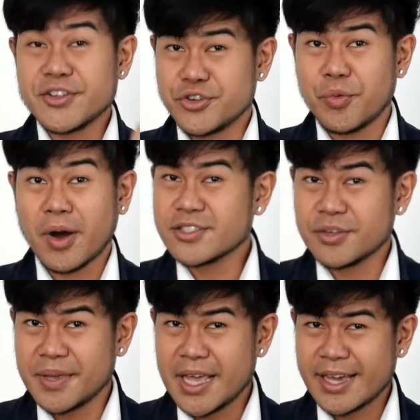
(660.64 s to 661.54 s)
you want to
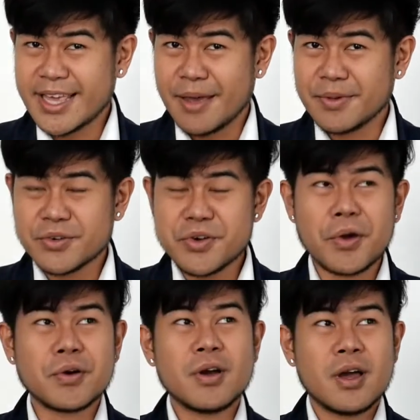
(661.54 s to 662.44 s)
be a cabin
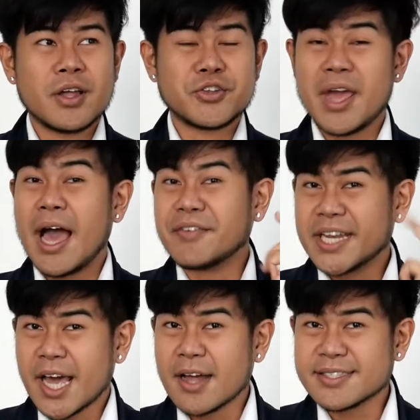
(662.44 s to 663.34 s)
crew, do you have
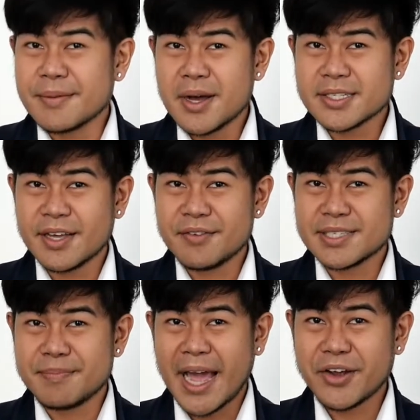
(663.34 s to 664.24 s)
any customer
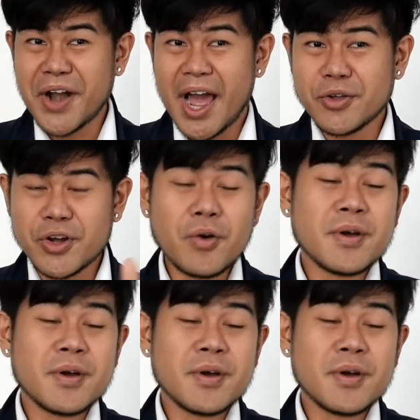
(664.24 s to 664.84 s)
service background,